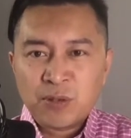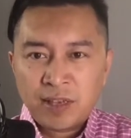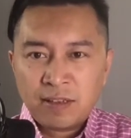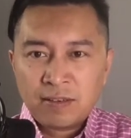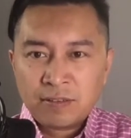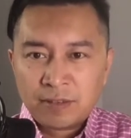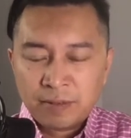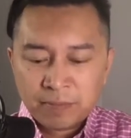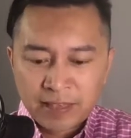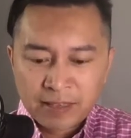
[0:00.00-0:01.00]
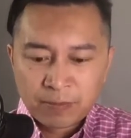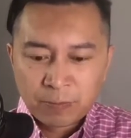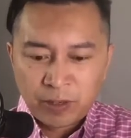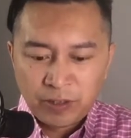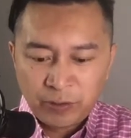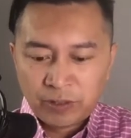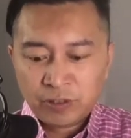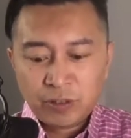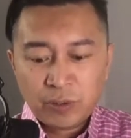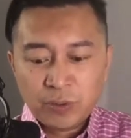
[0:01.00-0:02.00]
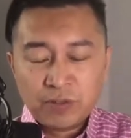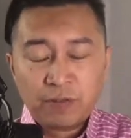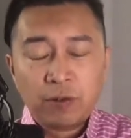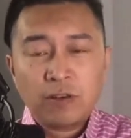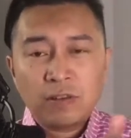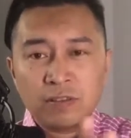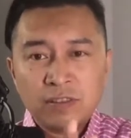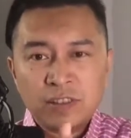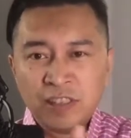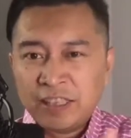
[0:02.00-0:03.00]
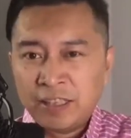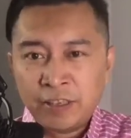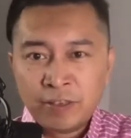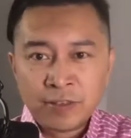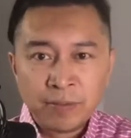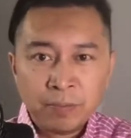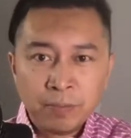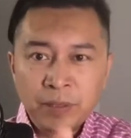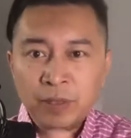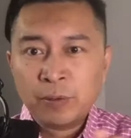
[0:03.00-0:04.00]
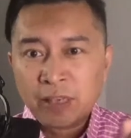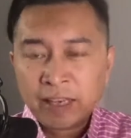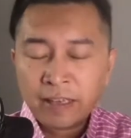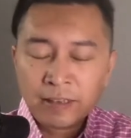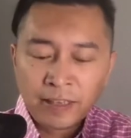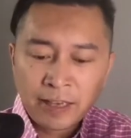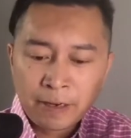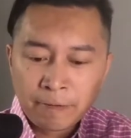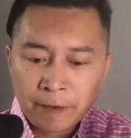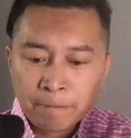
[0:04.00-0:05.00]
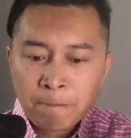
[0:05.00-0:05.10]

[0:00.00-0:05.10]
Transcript: right? That's where you could coast for 30 years and be okay at the end, right?